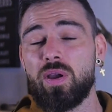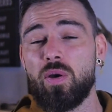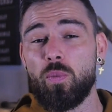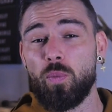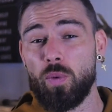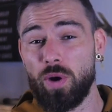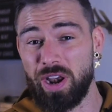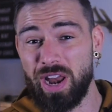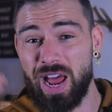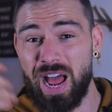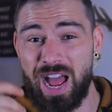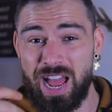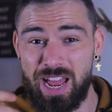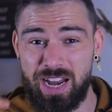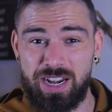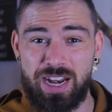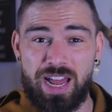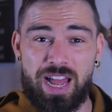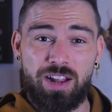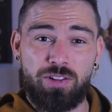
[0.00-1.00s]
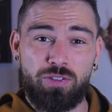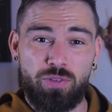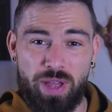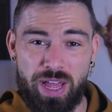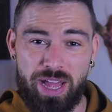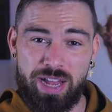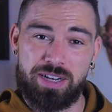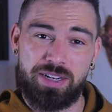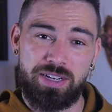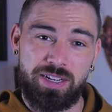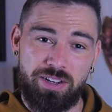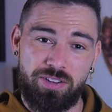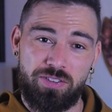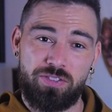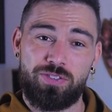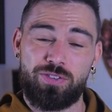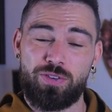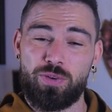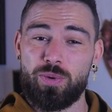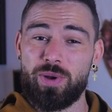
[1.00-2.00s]
Would I like to add
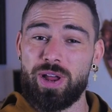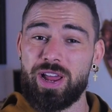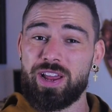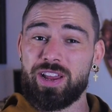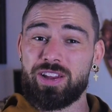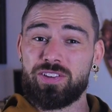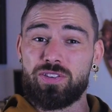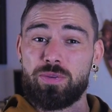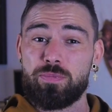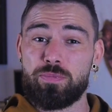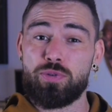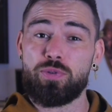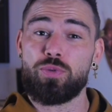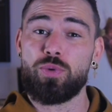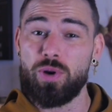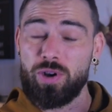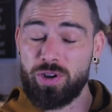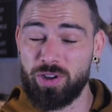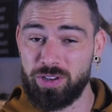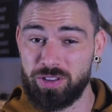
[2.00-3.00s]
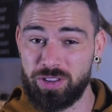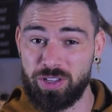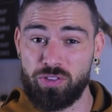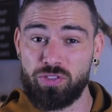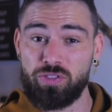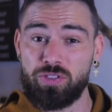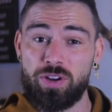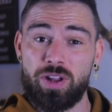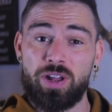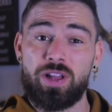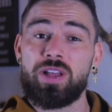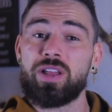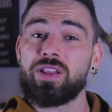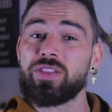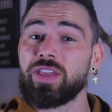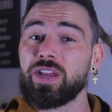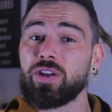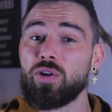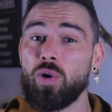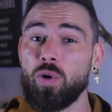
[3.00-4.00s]
this to a shampoo or conditioner
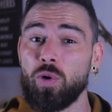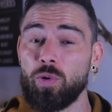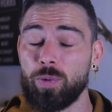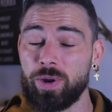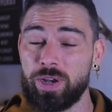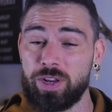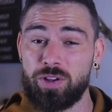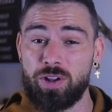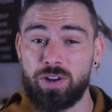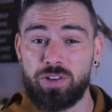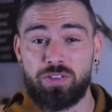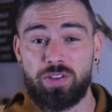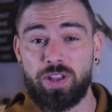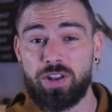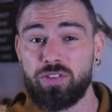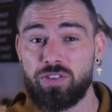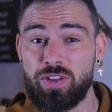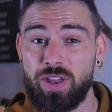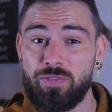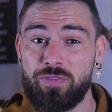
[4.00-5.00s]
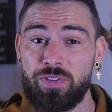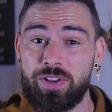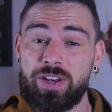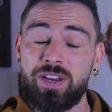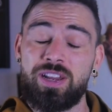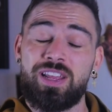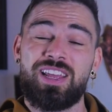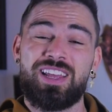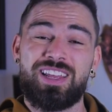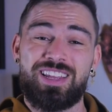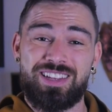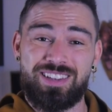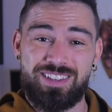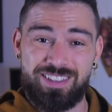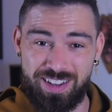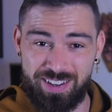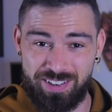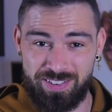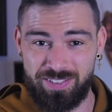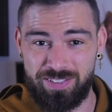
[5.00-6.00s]
that already contains caffeine?
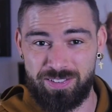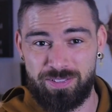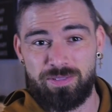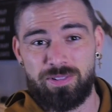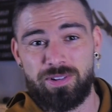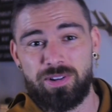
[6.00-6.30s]
Yes.